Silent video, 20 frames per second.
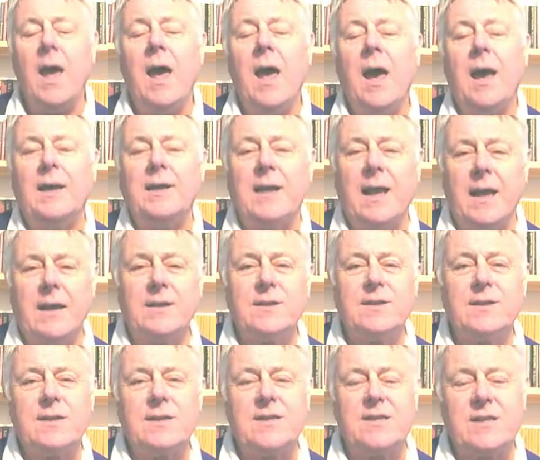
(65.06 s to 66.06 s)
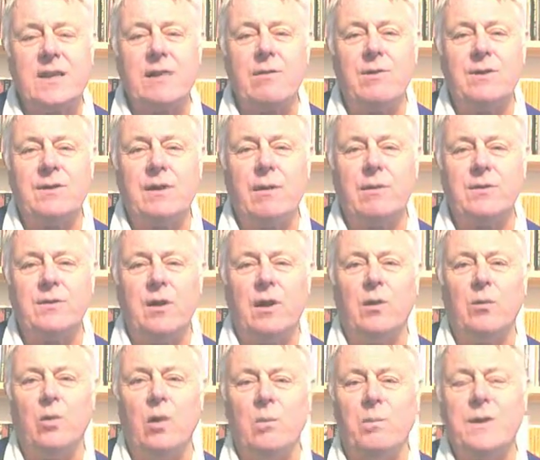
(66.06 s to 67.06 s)
And as this series goes
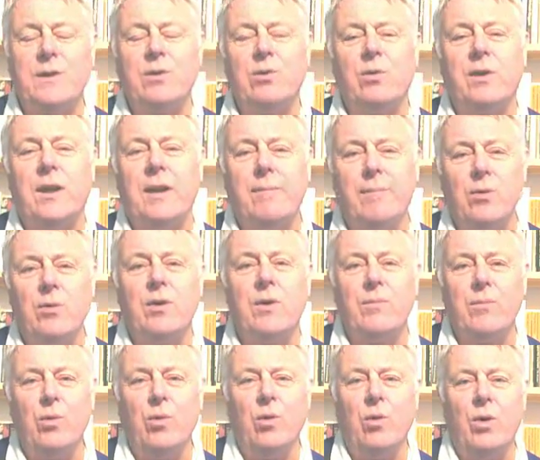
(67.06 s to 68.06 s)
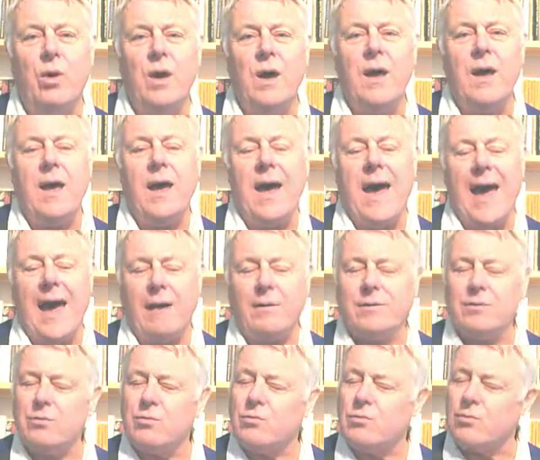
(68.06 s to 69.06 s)
on, we'll be talking more and more how
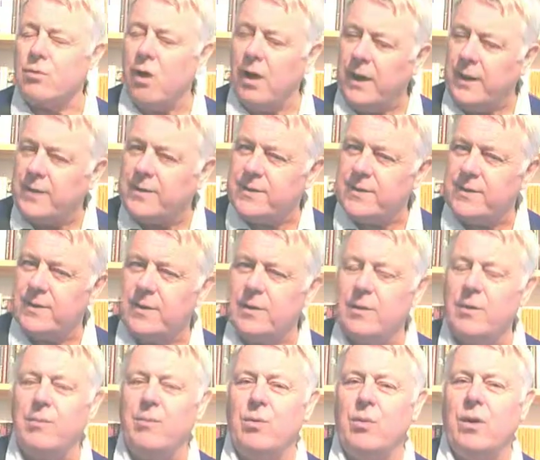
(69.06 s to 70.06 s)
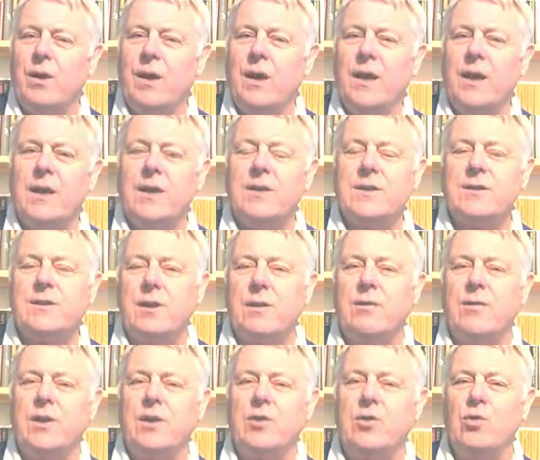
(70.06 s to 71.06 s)
to write your book so
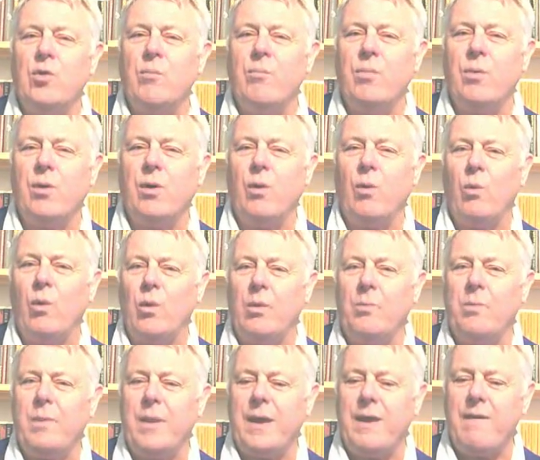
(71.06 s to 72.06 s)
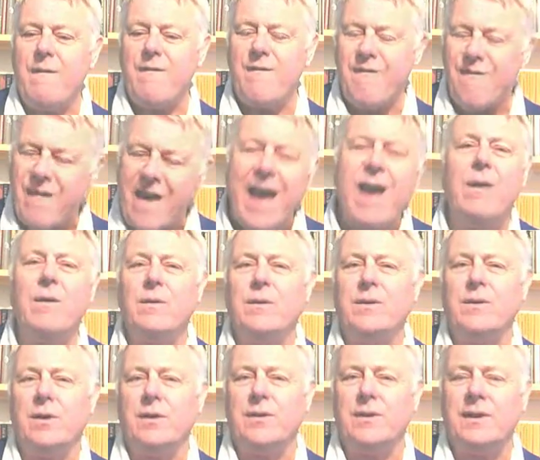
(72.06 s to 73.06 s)
that your book will be
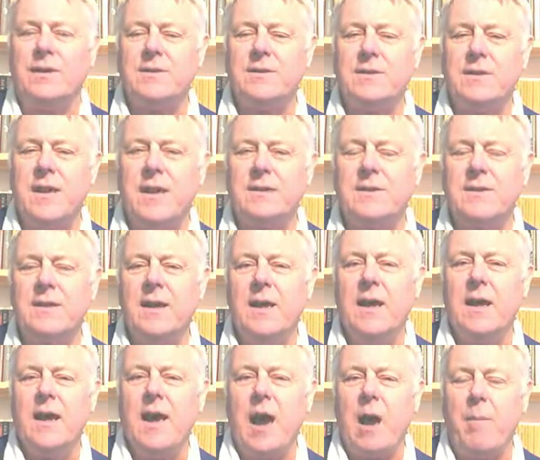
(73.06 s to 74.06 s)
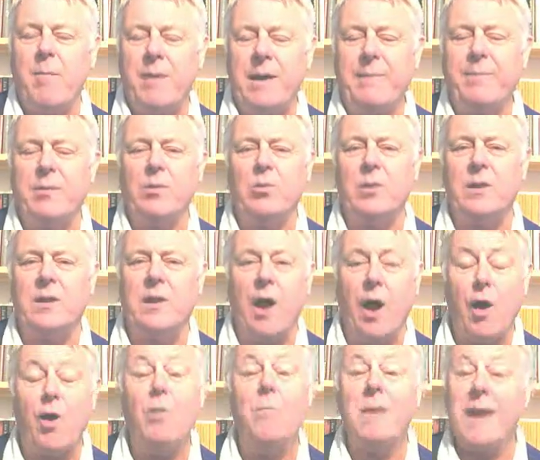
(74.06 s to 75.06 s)
found on the internet, how people will
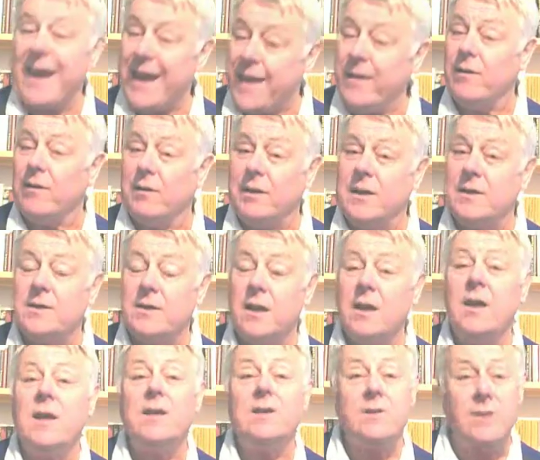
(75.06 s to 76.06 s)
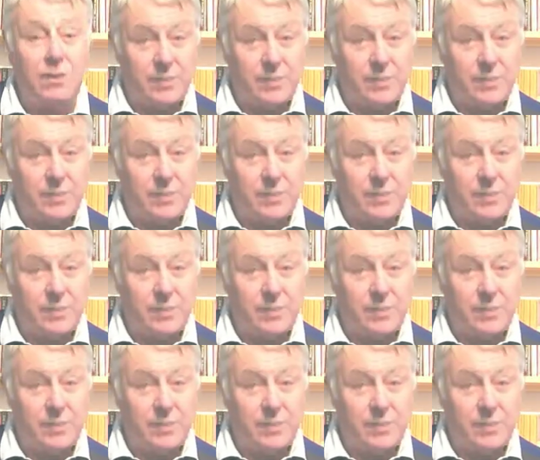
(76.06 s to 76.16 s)
home in on it so